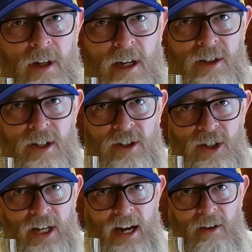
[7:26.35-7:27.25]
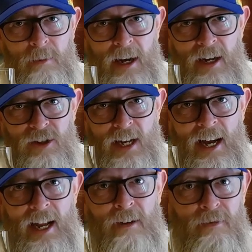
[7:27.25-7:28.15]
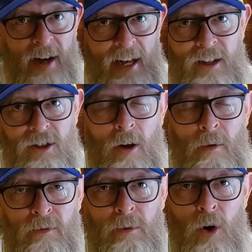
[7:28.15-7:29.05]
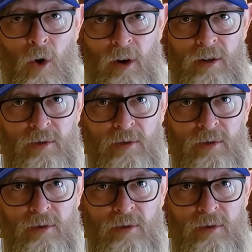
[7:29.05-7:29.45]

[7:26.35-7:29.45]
It's just generally my initial hit, and I find it's coming from corn.